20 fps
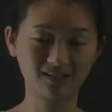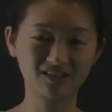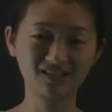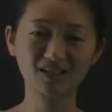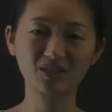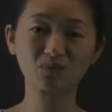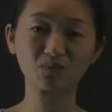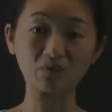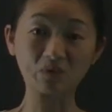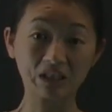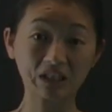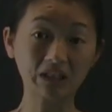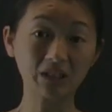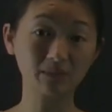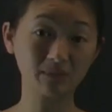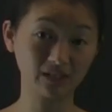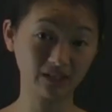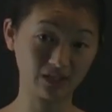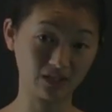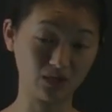This gets really,
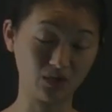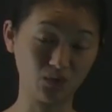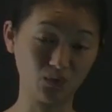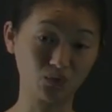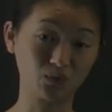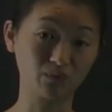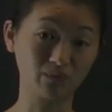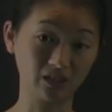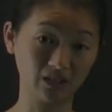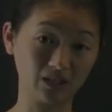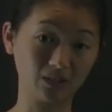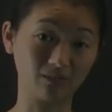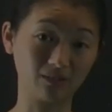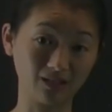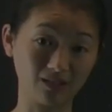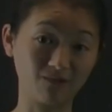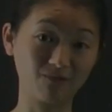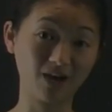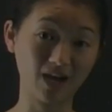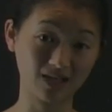really huge, really,
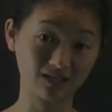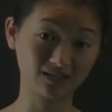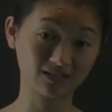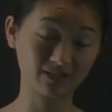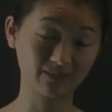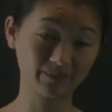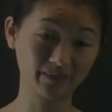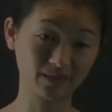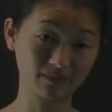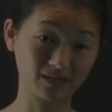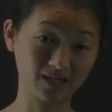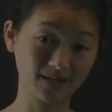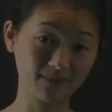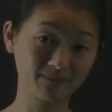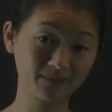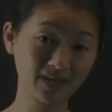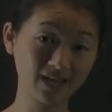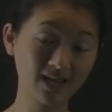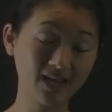really fast, right?